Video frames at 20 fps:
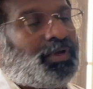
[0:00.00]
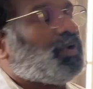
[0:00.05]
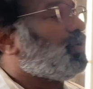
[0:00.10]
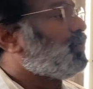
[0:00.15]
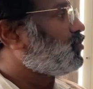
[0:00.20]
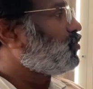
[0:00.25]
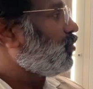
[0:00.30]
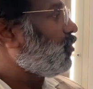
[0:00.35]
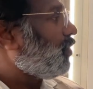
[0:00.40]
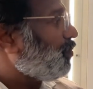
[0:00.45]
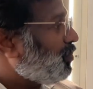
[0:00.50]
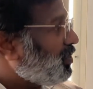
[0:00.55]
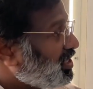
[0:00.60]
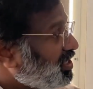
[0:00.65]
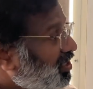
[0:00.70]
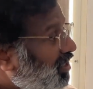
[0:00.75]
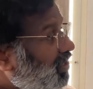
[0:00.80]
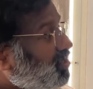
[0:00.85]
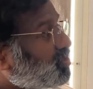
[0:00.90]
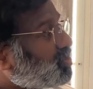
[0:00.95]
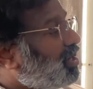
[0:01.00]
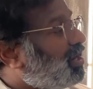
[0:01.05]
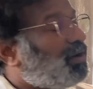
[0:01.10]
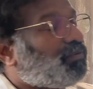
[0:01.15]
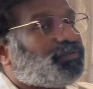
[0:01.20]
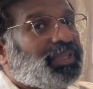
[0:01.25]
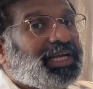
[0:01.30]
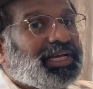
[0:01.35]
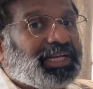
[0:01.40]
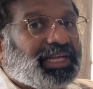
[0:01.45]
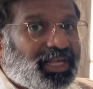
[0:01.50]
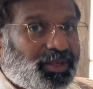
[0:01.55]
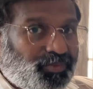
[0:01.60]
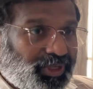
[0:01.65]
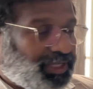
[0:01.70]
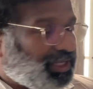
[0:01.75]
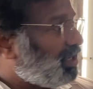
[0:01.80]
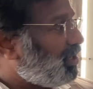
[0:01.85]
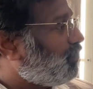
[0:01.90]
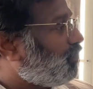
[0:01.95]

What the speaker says: So because of that chemical